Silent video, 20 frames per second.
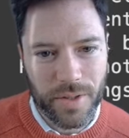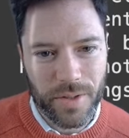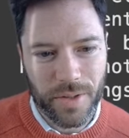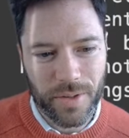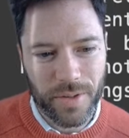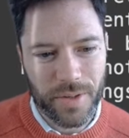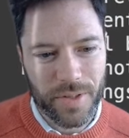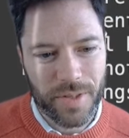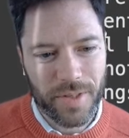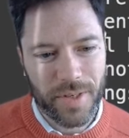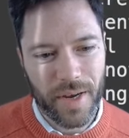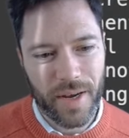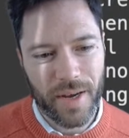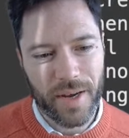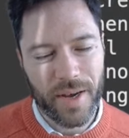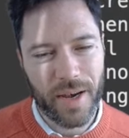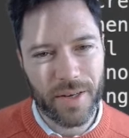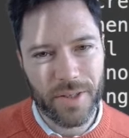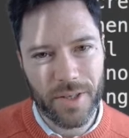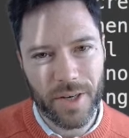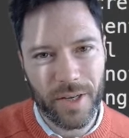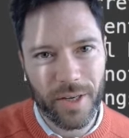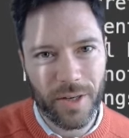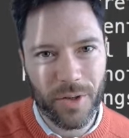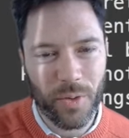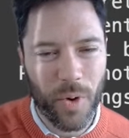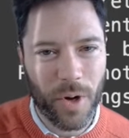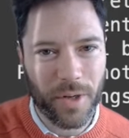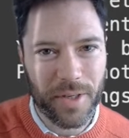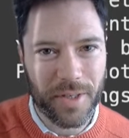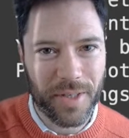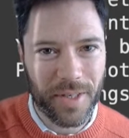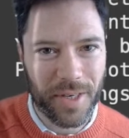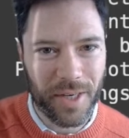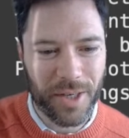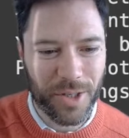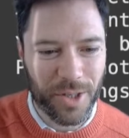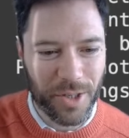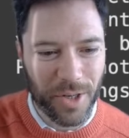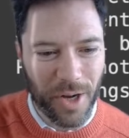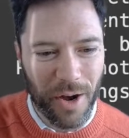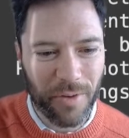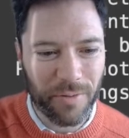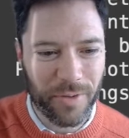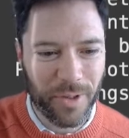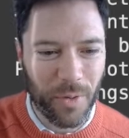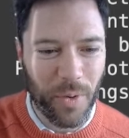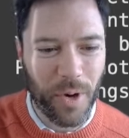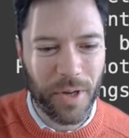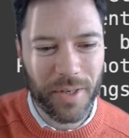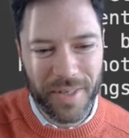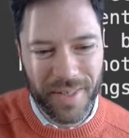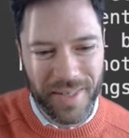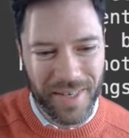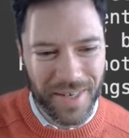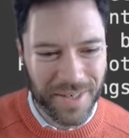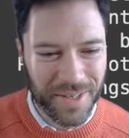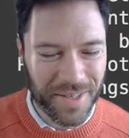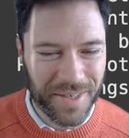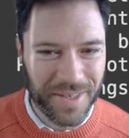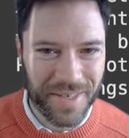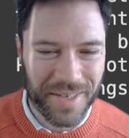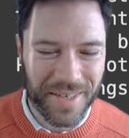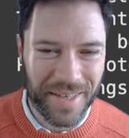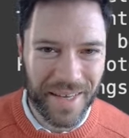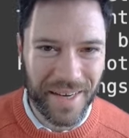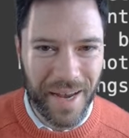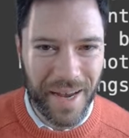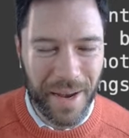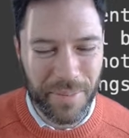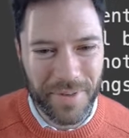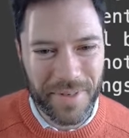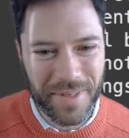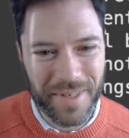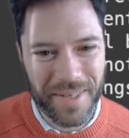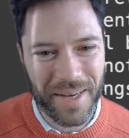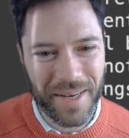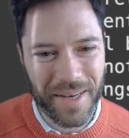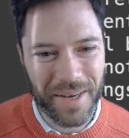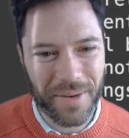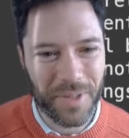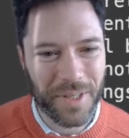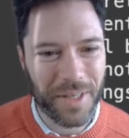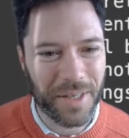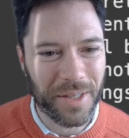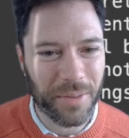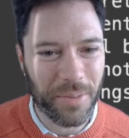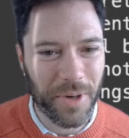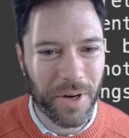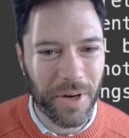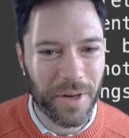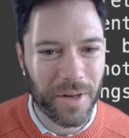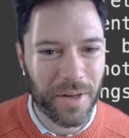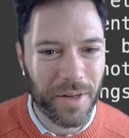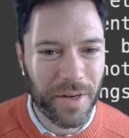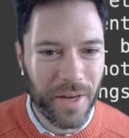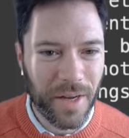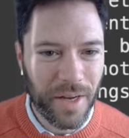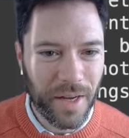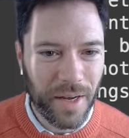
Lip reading: So there's actually quantization of the quantizations that happens within the model.